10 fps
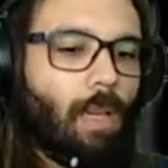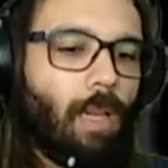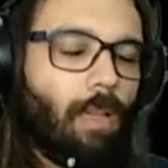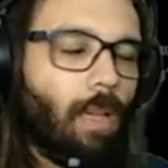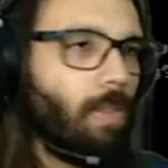
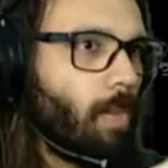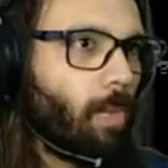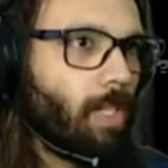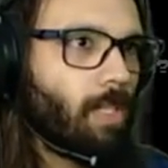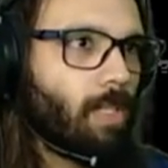I, I think
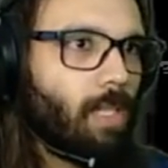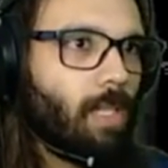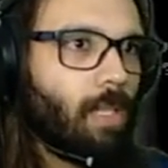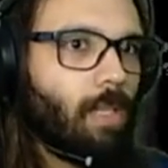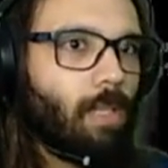press
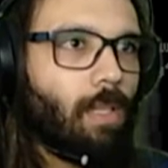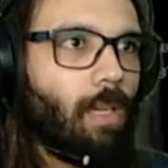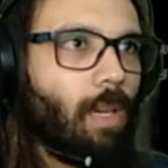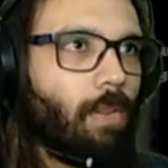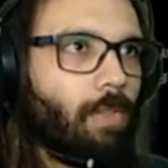Z
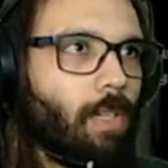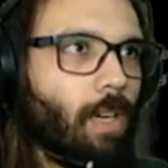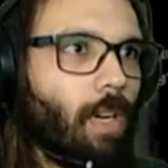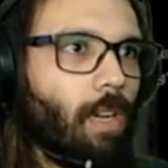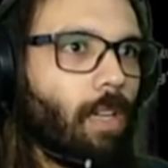after
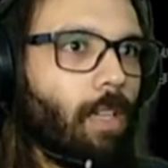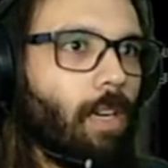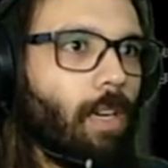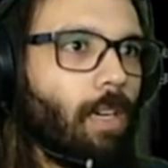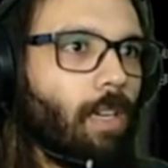I got
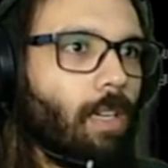there.